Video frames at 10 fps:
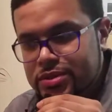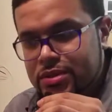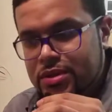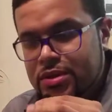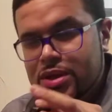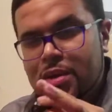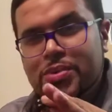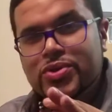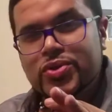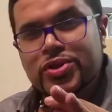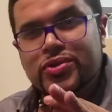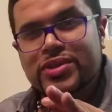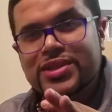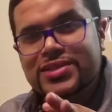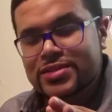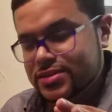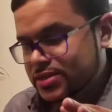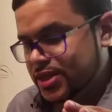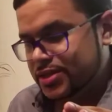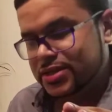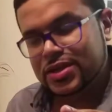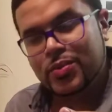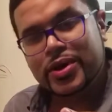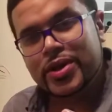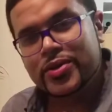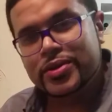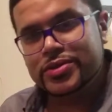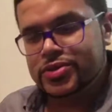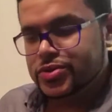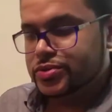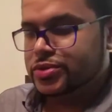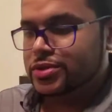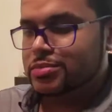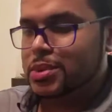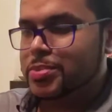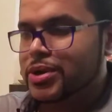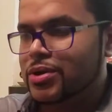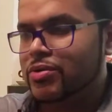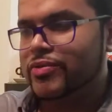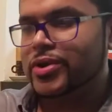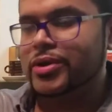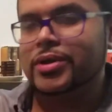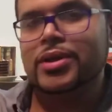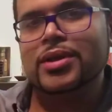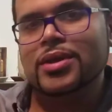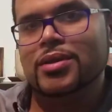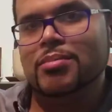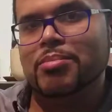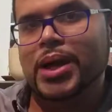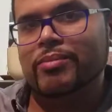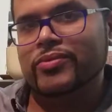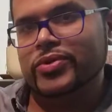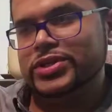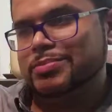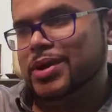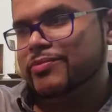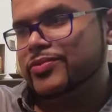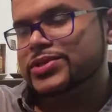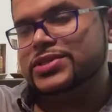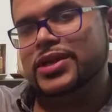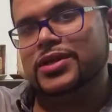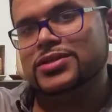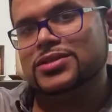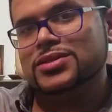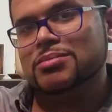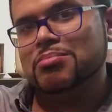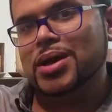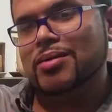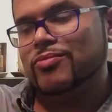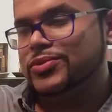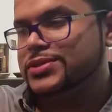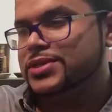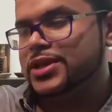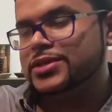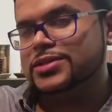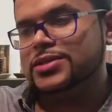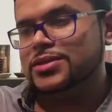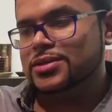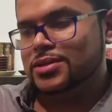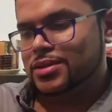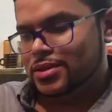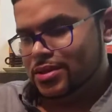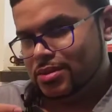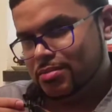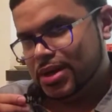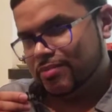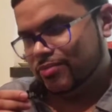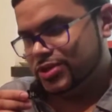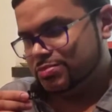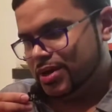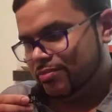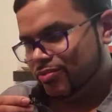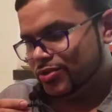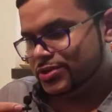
I'm gonna do a little distance test because I want to hear this too. So I'm gonna put it over here. Pop voice, pop voice test, pop voice test, pop voice, pop voice.